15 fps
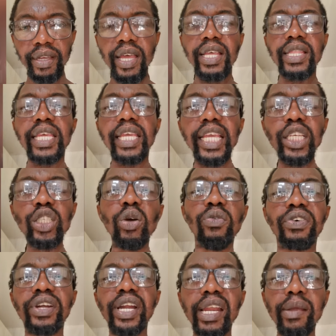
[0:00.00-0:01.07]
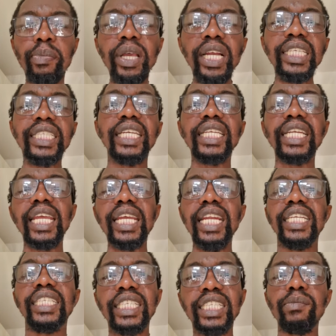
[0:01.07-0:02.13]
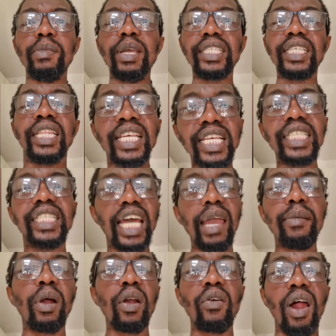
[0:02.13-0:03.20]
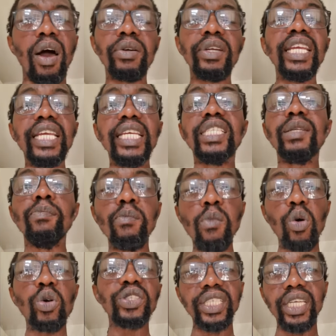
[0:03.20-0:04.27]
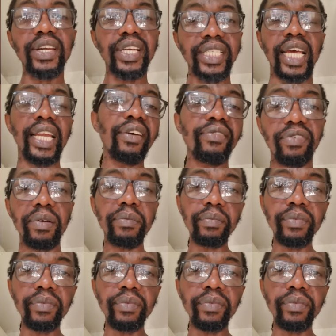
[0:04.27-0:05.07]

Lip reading: The issue of credibility and illegitimacy this time around is more serious than ever.